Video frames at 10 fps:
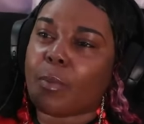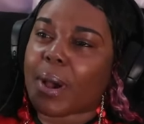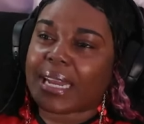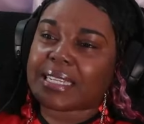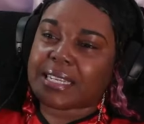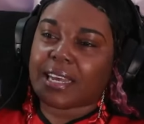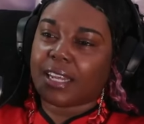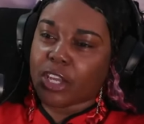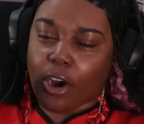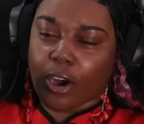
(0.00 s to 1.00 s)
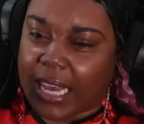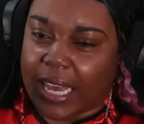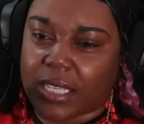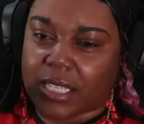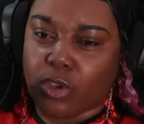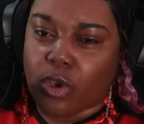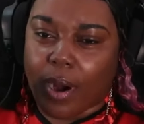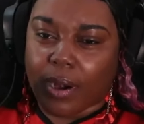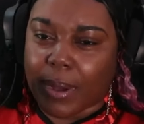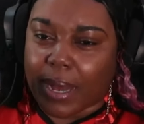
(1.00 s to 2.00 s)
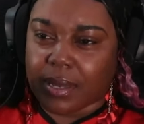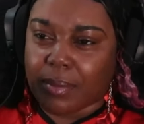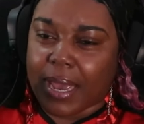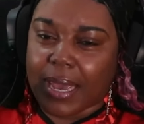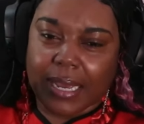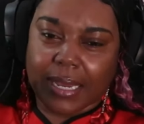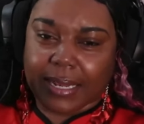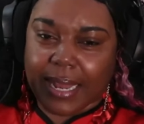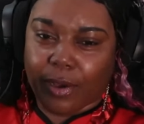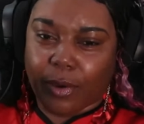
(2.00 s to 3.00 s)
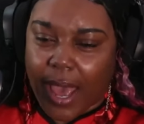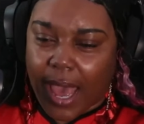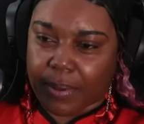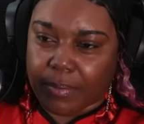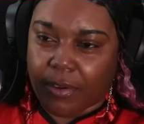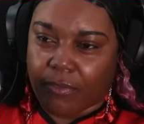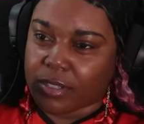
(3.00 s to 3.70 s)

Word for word: nobody stealing your kids and you worrying about some man eating a daggone Happy Meal?